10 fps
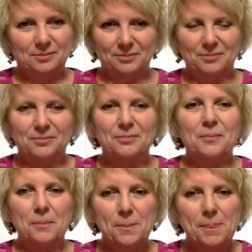
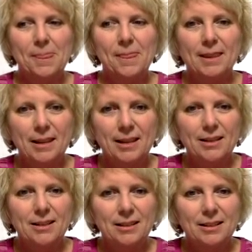
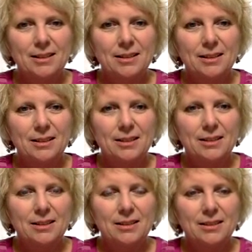
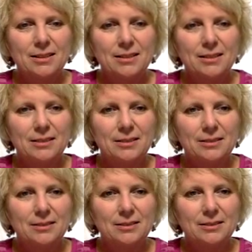
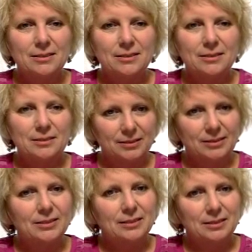
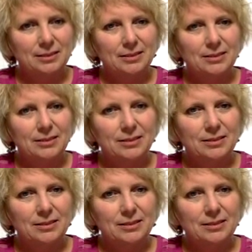
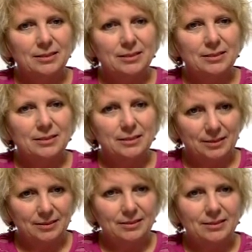
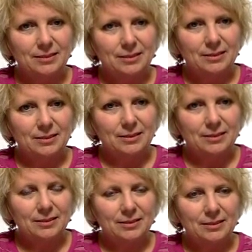
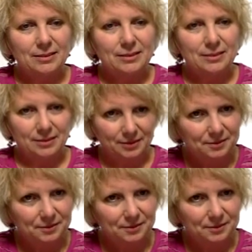(silent)